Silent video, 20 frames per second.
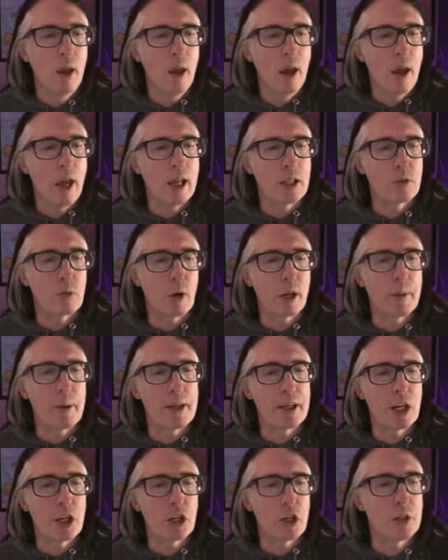Its
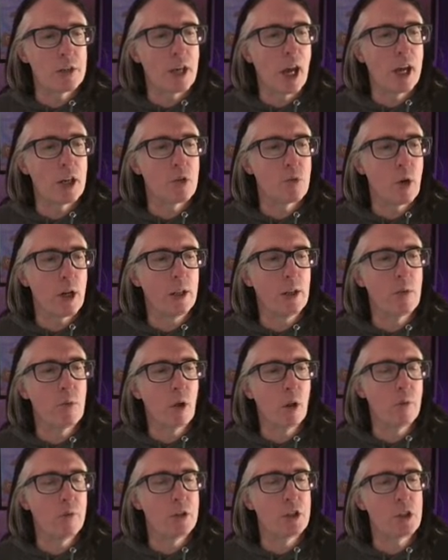recommendations are directly
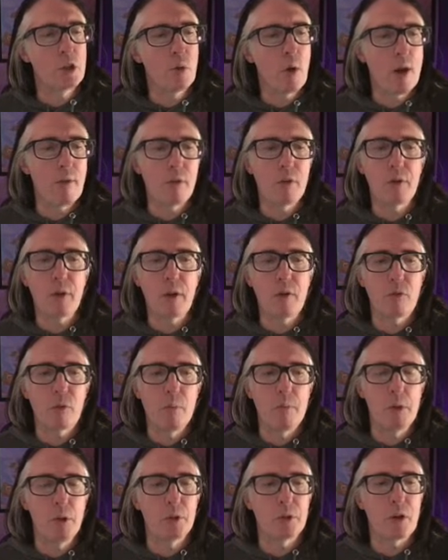relevant to everything
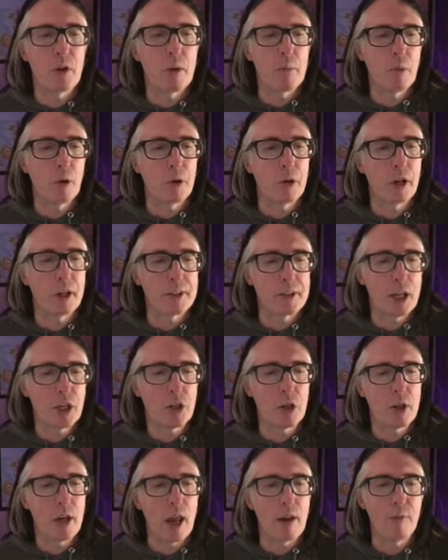from military
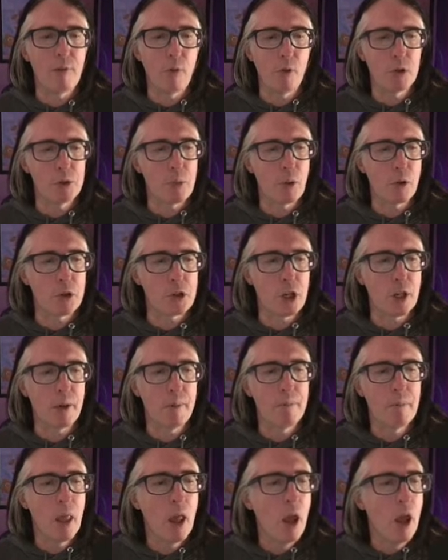modernization and force posture
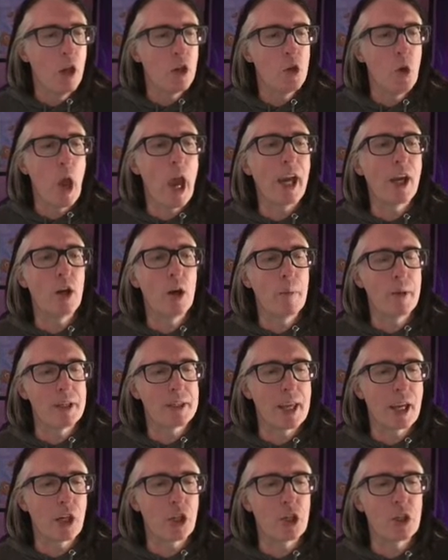to economic
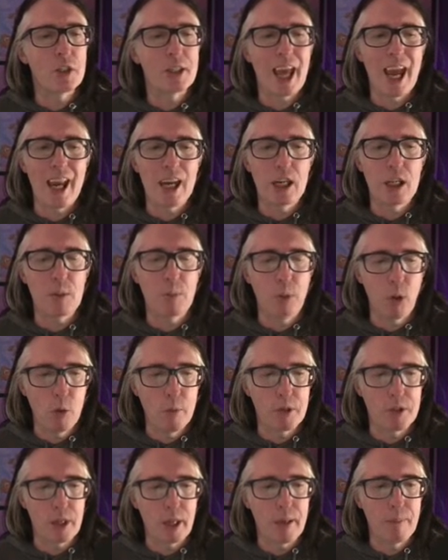sanctions and
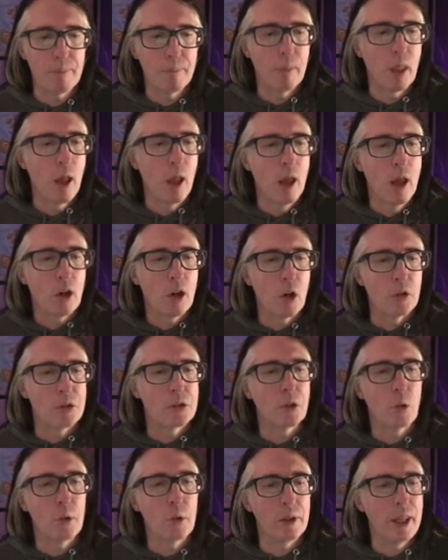diplomacy.
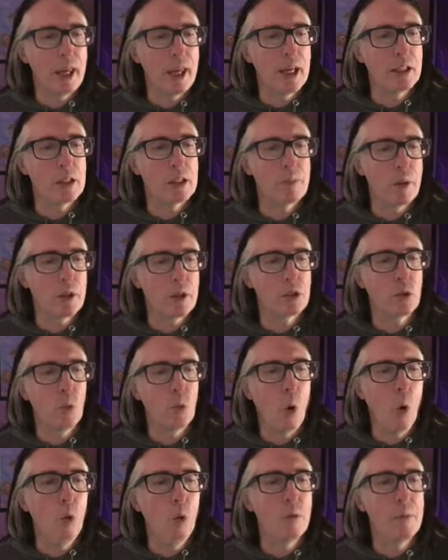Consequently, it speaks to
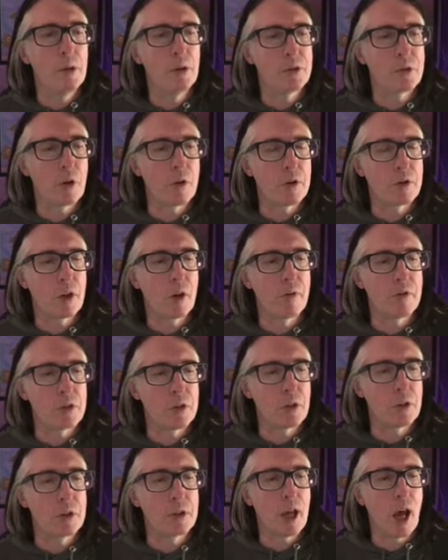all the military
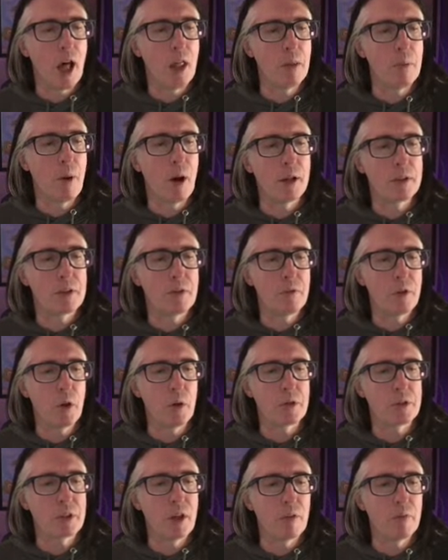services, other parts of the
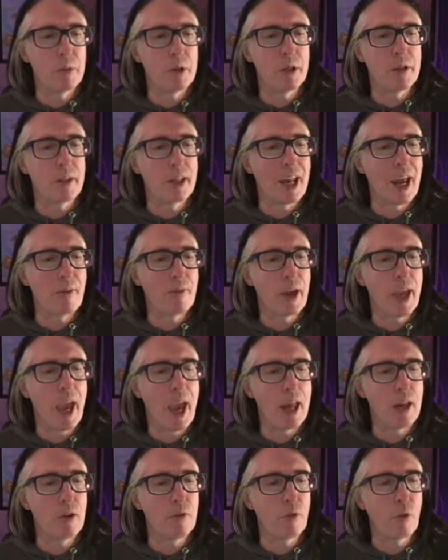US government that have a
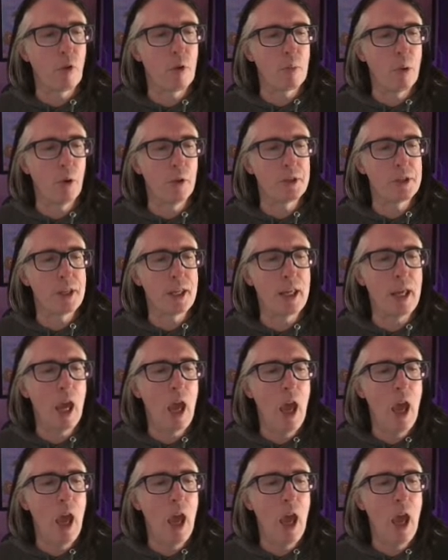hand in foreign policy,